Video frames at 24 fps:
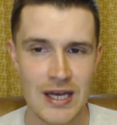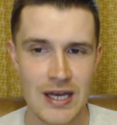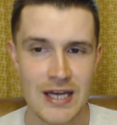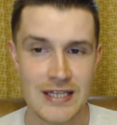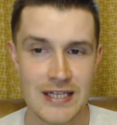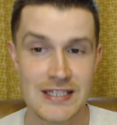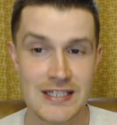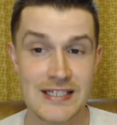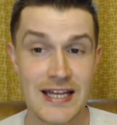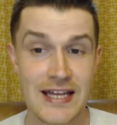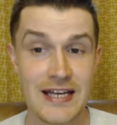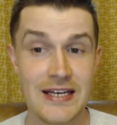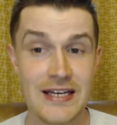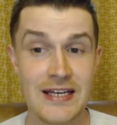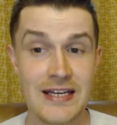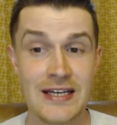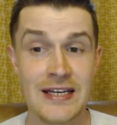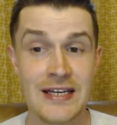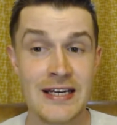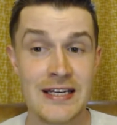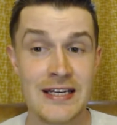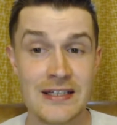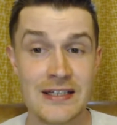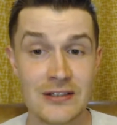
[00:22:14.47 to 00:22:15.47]
"Send a
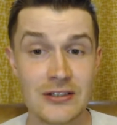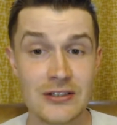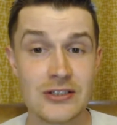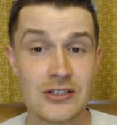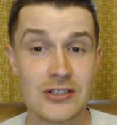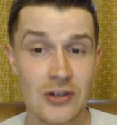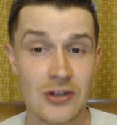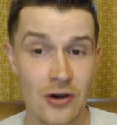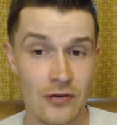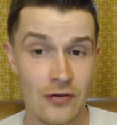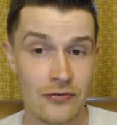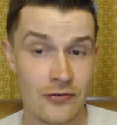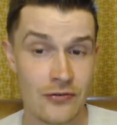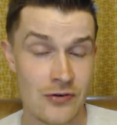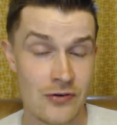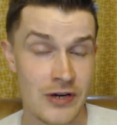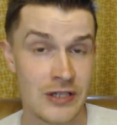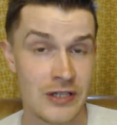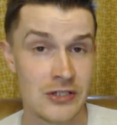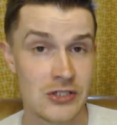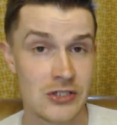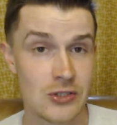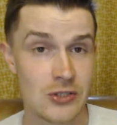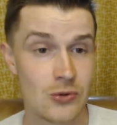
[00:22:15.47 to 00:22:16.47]
guilt
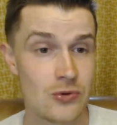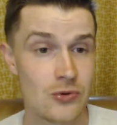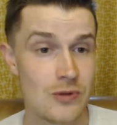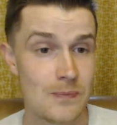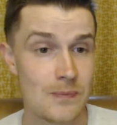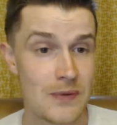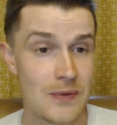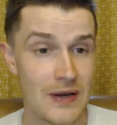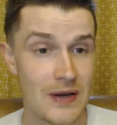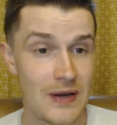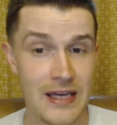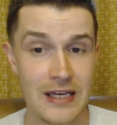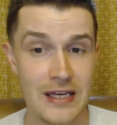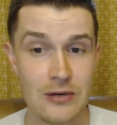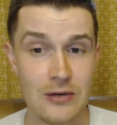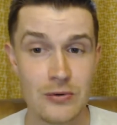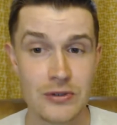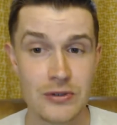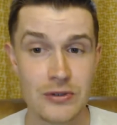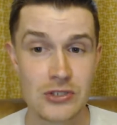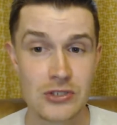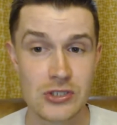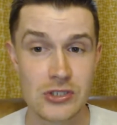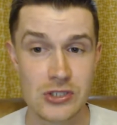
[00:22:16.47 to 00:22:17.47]
offering so the plague
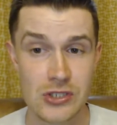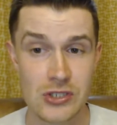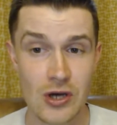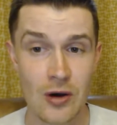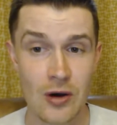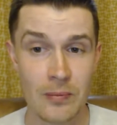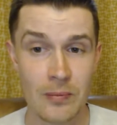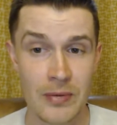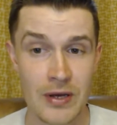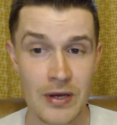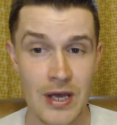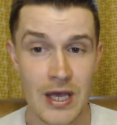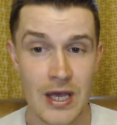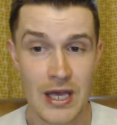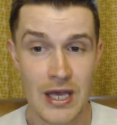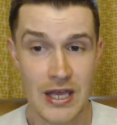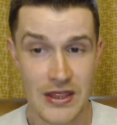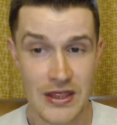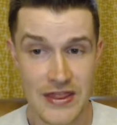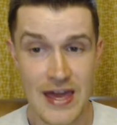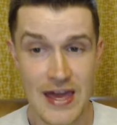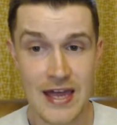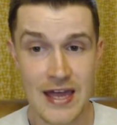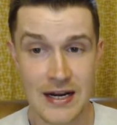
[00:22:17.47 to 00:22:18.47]
will stop.
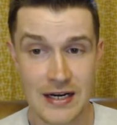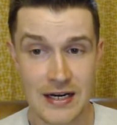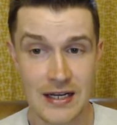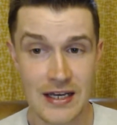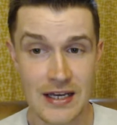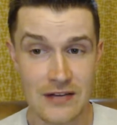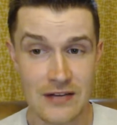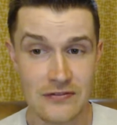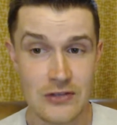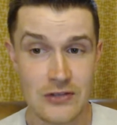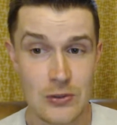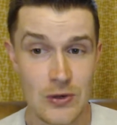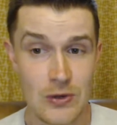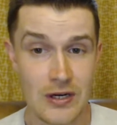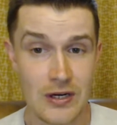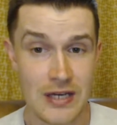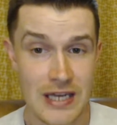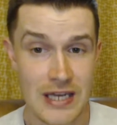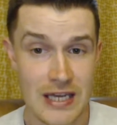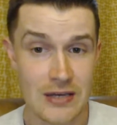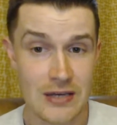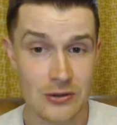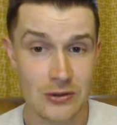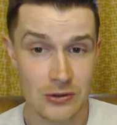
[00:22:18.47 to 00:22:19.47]
Then, if you are
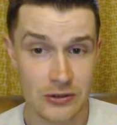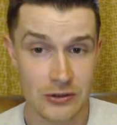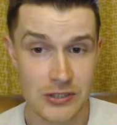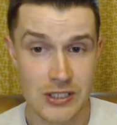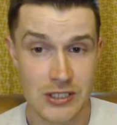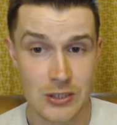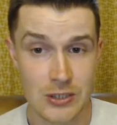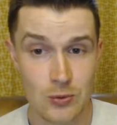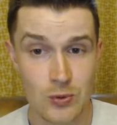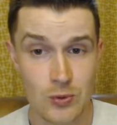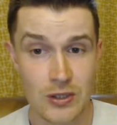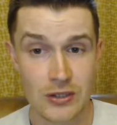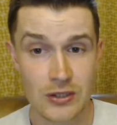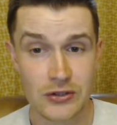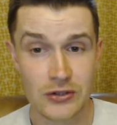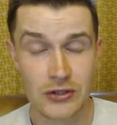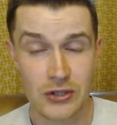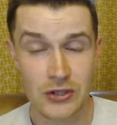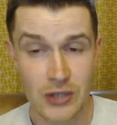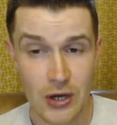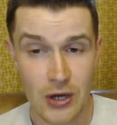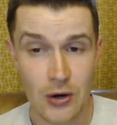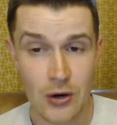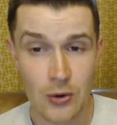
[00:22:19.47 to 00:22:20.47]
healed, you will
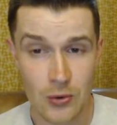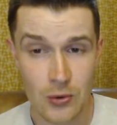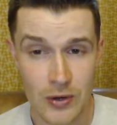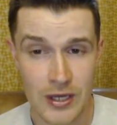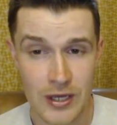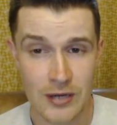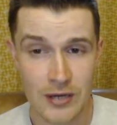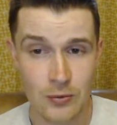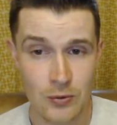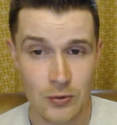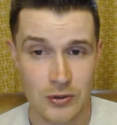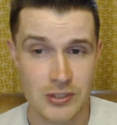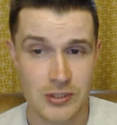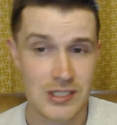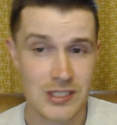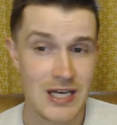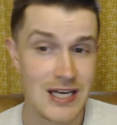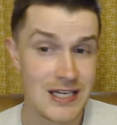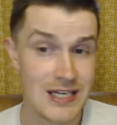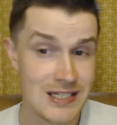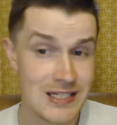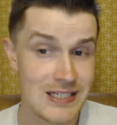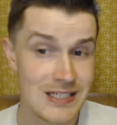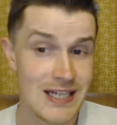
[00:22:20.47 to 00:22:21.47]
know it was
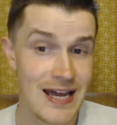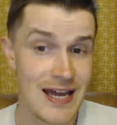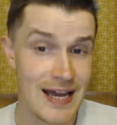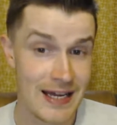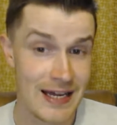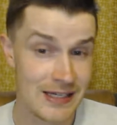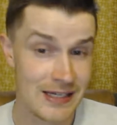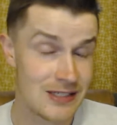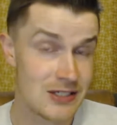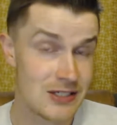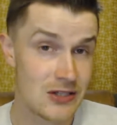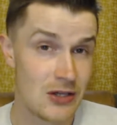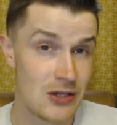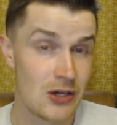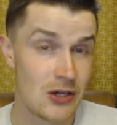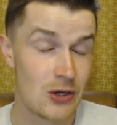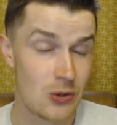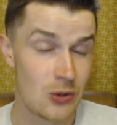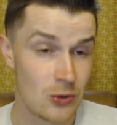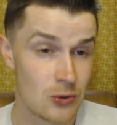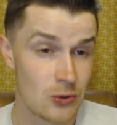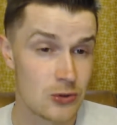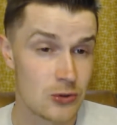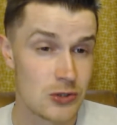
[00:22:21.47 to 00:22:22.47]
his hand that
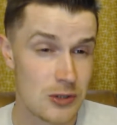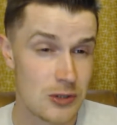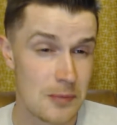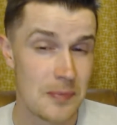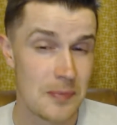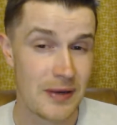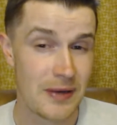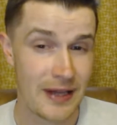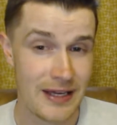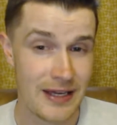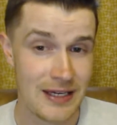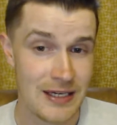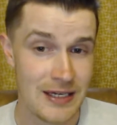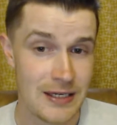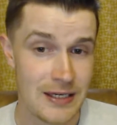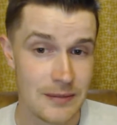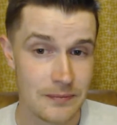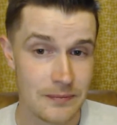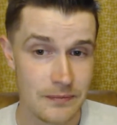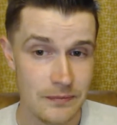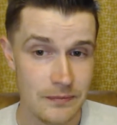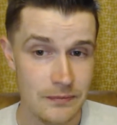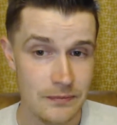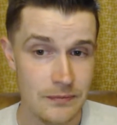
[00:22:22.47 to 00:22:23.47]
caused the plague."
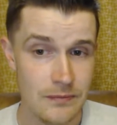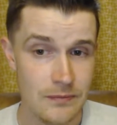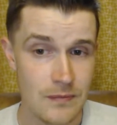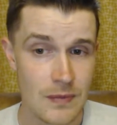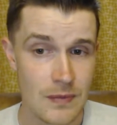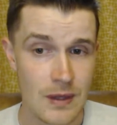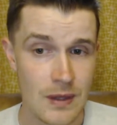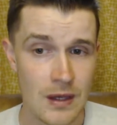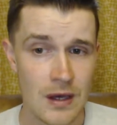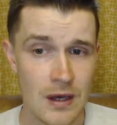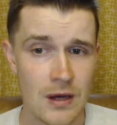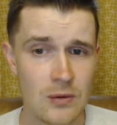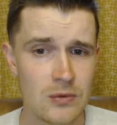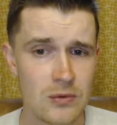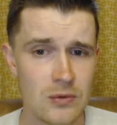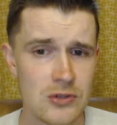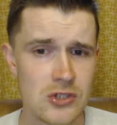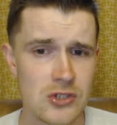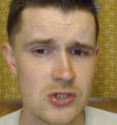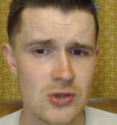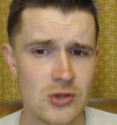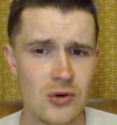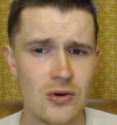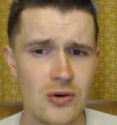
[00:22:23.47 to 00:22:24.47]
"What
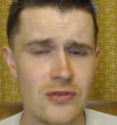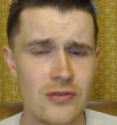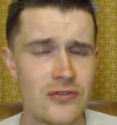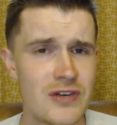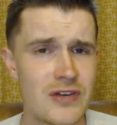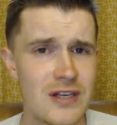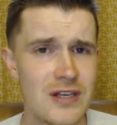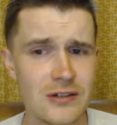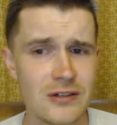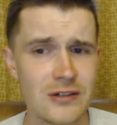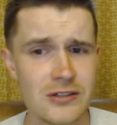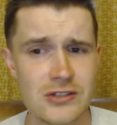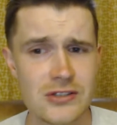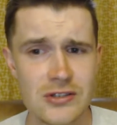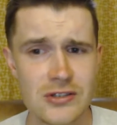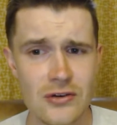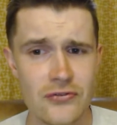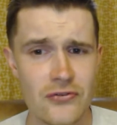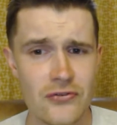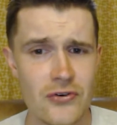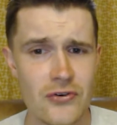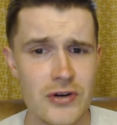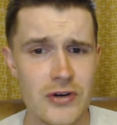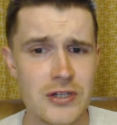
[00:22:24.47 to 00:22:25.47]
sort of guilt
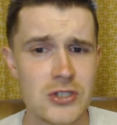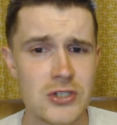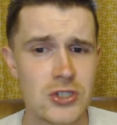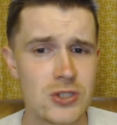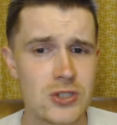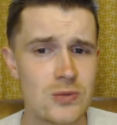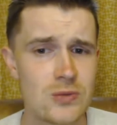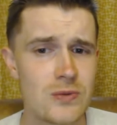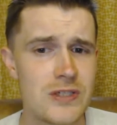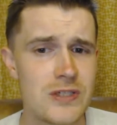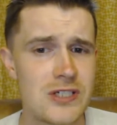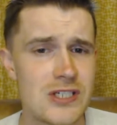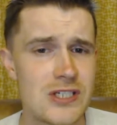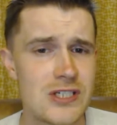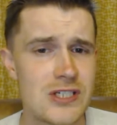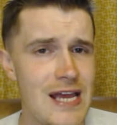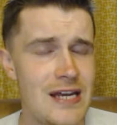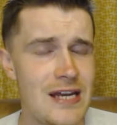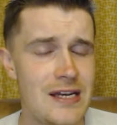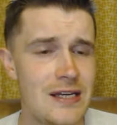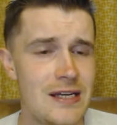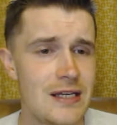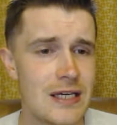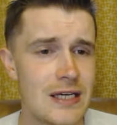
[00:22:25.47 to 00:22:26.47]
offering should we
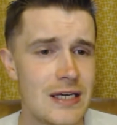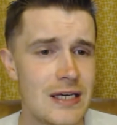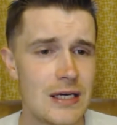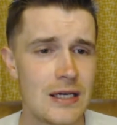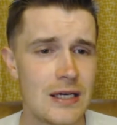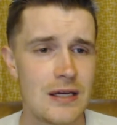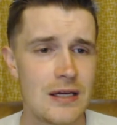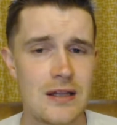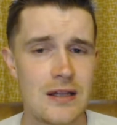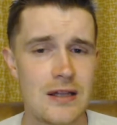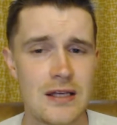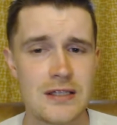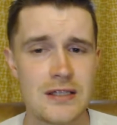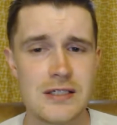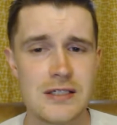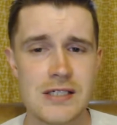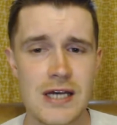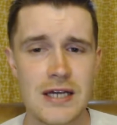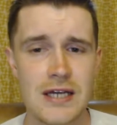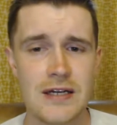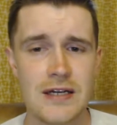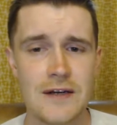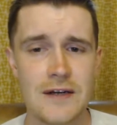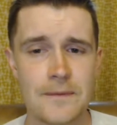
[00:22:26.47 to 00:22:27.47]
send?" they
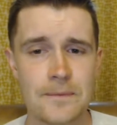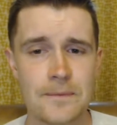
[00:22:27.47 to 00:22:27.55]
said.